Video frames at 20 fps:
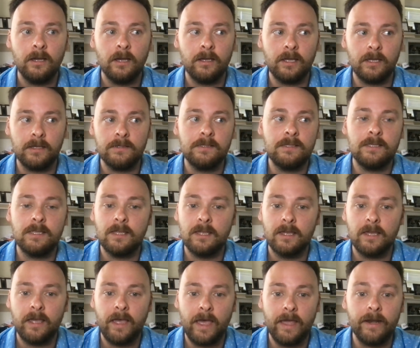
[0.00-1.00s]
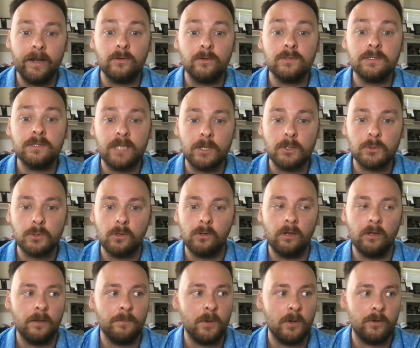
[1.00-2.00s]
against NL
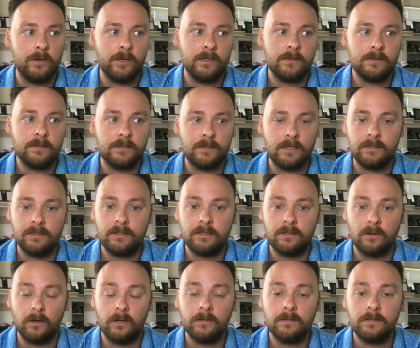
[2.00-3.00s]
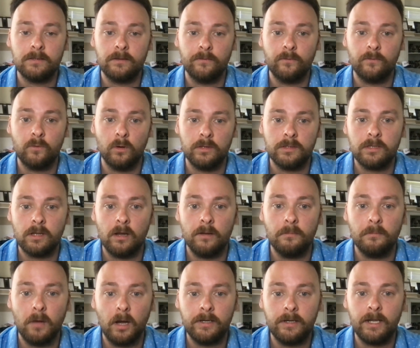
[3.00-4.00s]
Central opponents. This starts, of course,
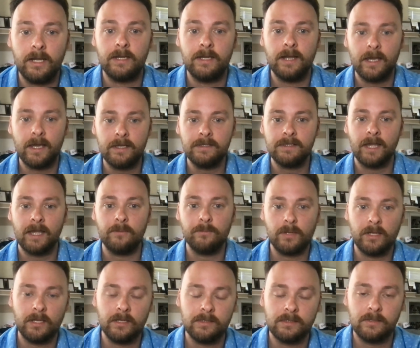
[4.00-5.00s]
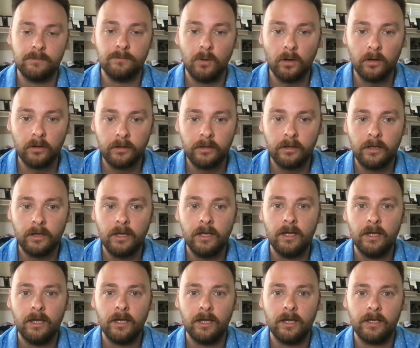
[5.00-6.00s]
on Monday night at PNC Park
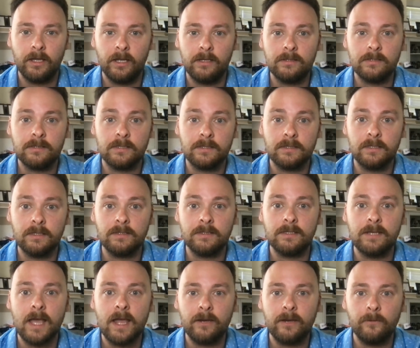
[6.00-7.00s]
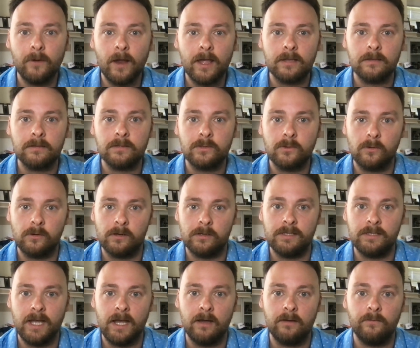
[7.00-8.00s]
against the Cincinnati Reds, who are
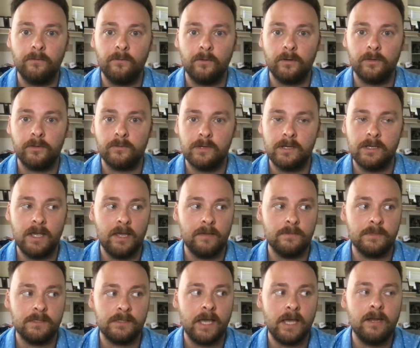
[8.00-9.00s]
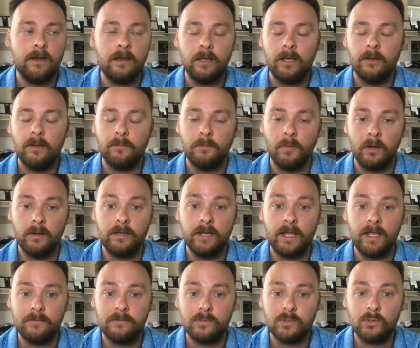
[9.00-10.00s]
in town for a 3-game set
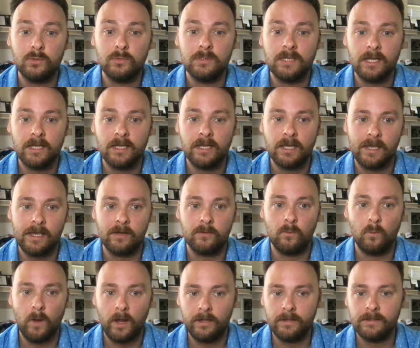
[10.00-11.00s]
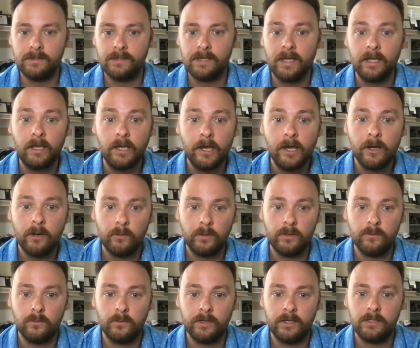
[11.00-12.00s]
Monday, Tuesday, and Wednesday.
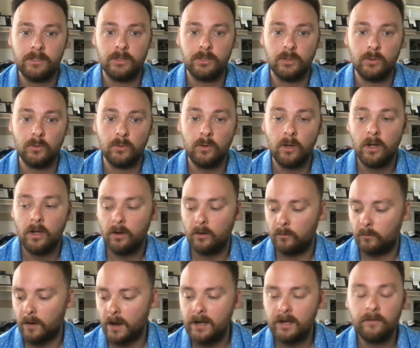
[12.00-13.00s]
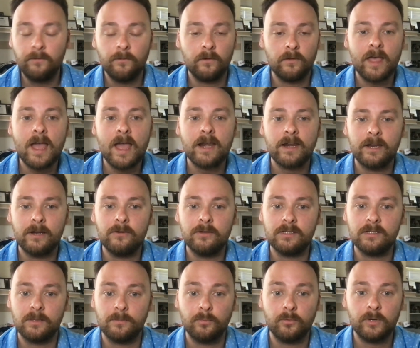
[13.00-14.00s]
We will get you ready for that.
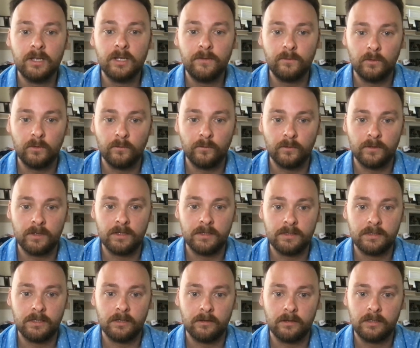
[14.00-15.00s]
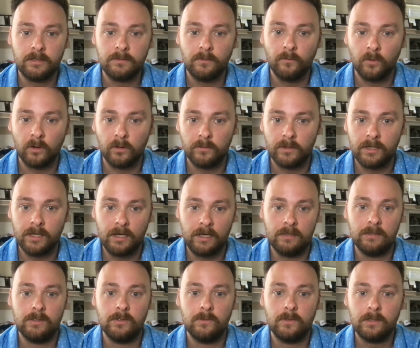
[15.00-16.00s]
Here's the preview for this series before we get
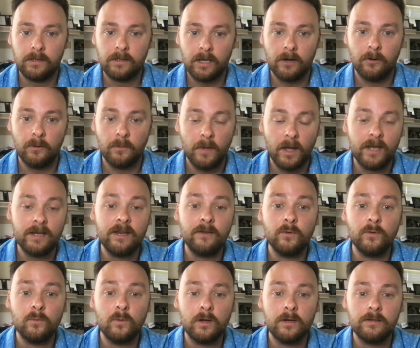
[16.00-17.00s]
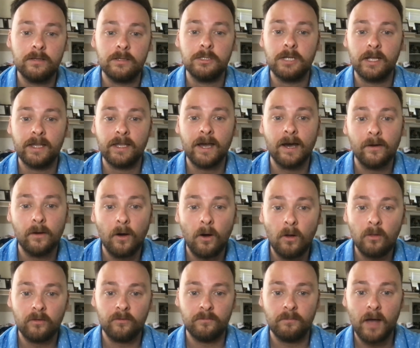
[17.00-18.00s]
into it. Got to remind everyone to check out
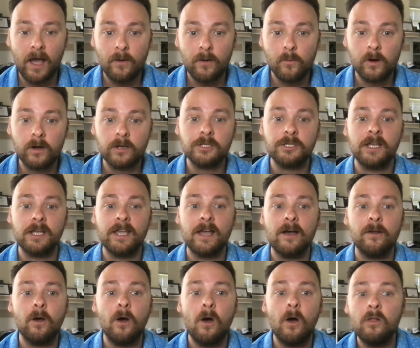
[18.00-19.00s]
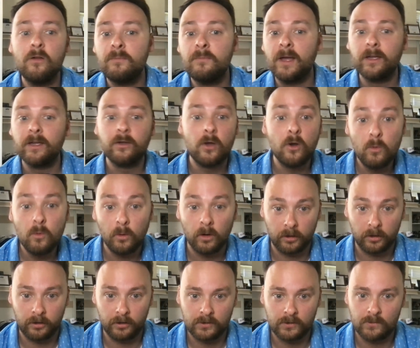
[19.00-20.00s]
all of my work, check out all of my
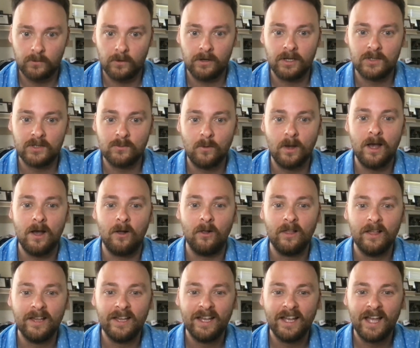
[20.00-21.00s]
coworkers' work as well